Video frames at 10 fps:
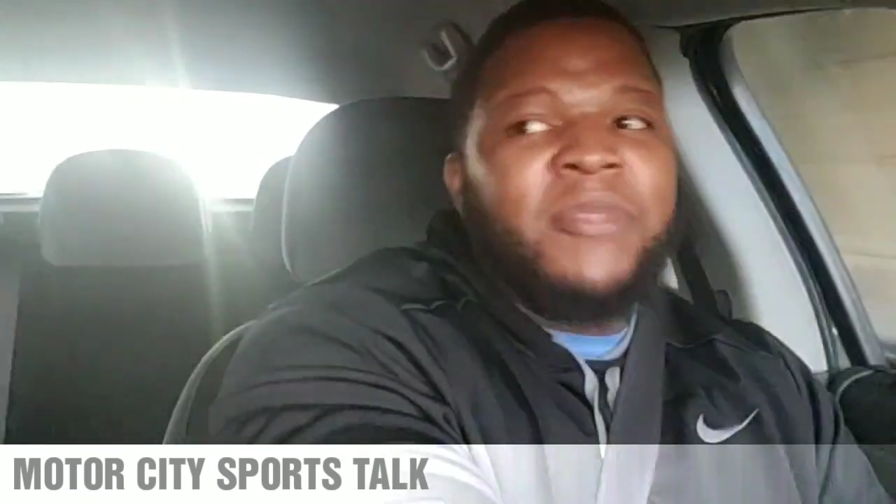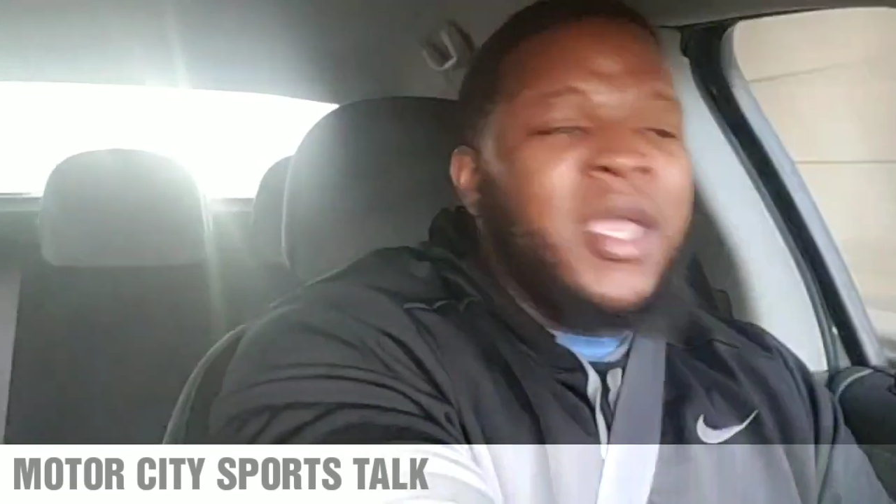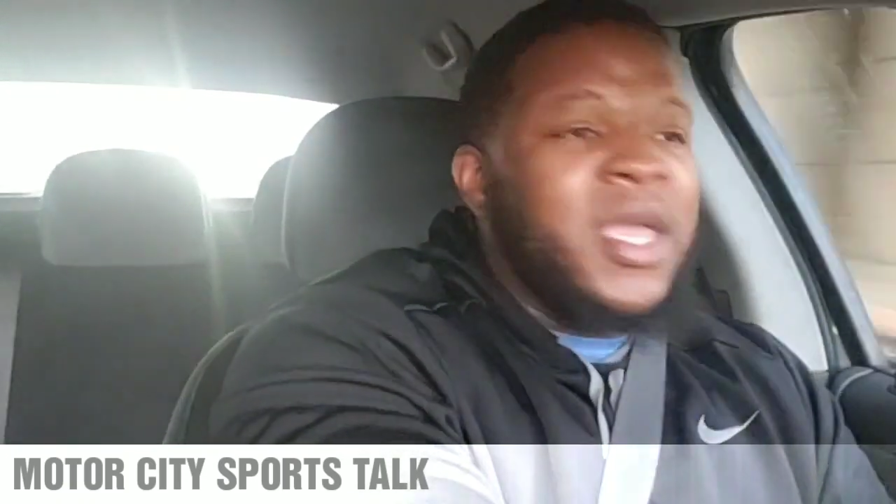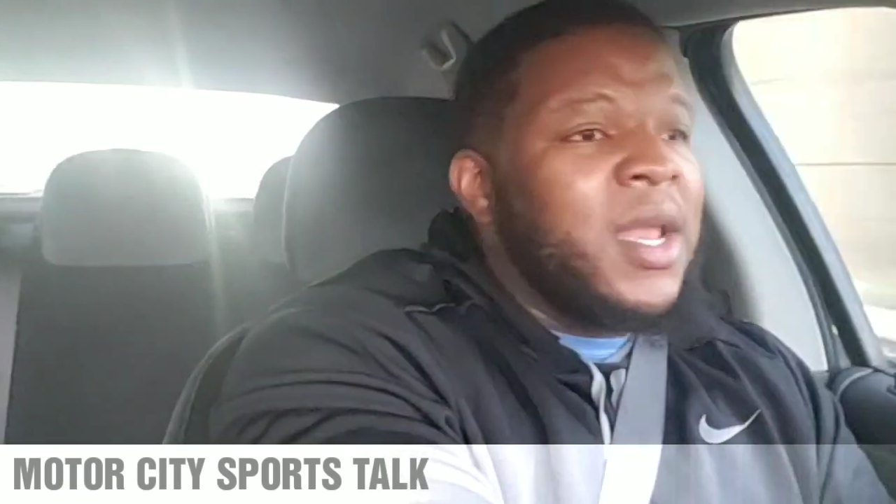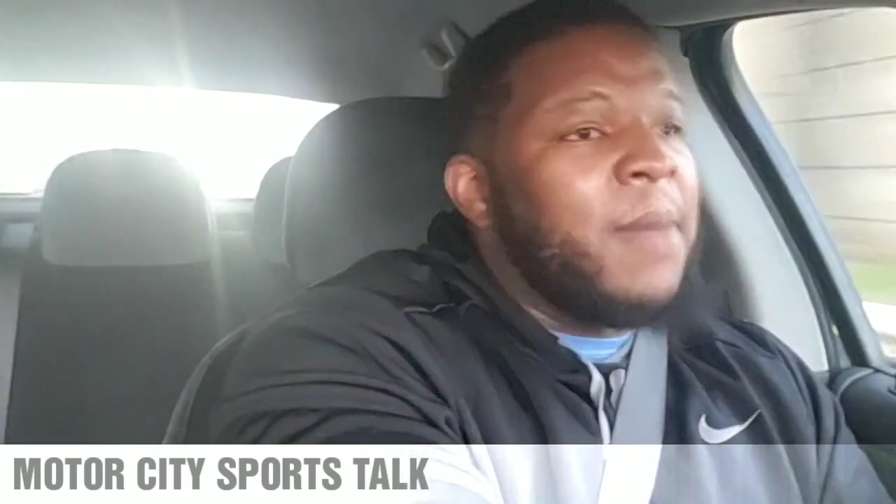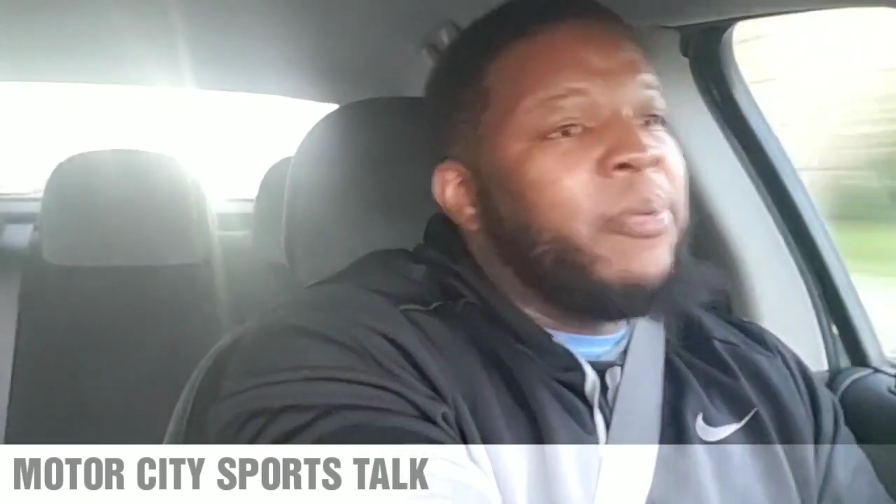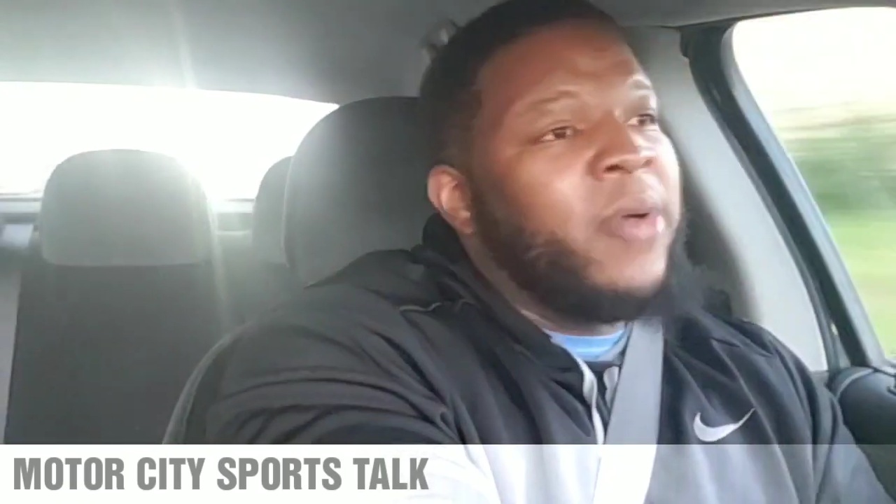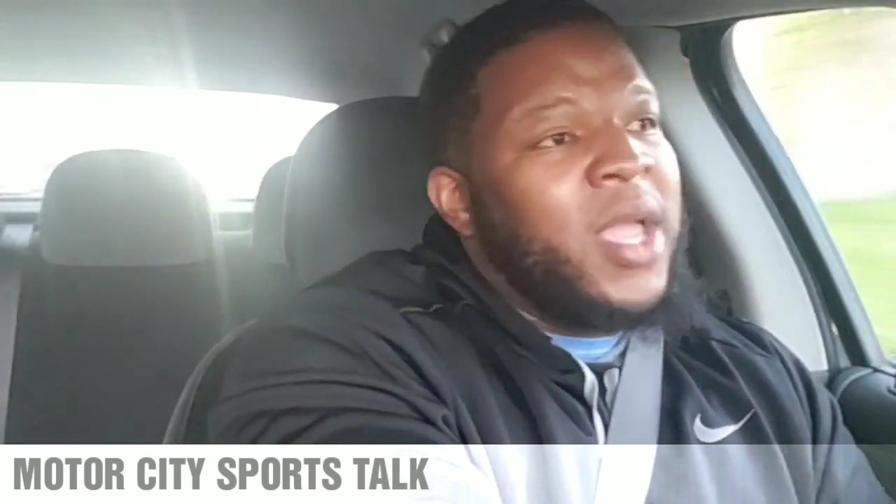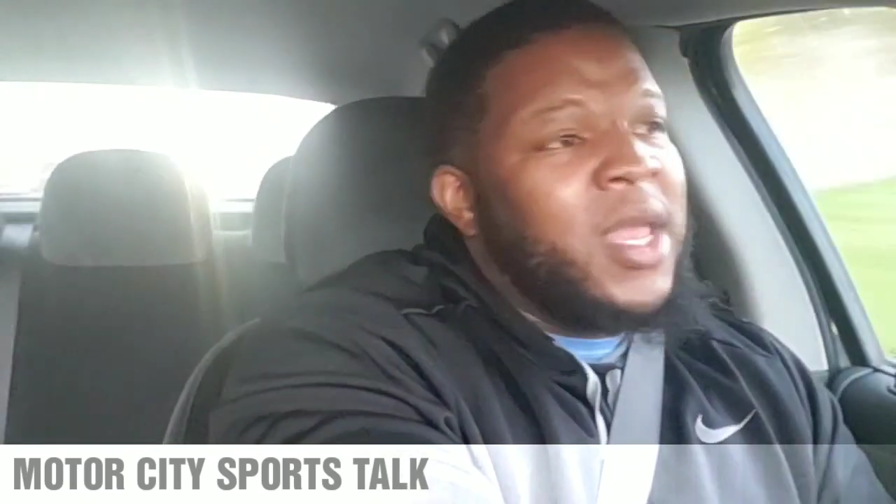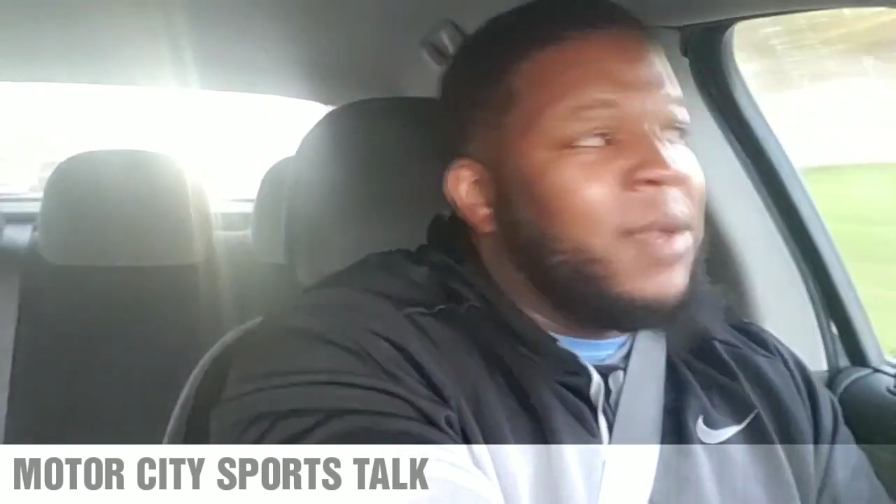thinking, I'm
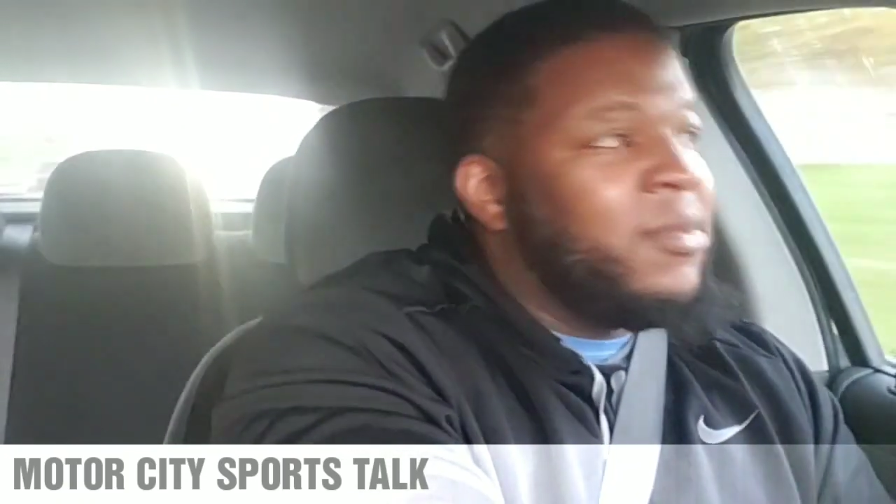praying.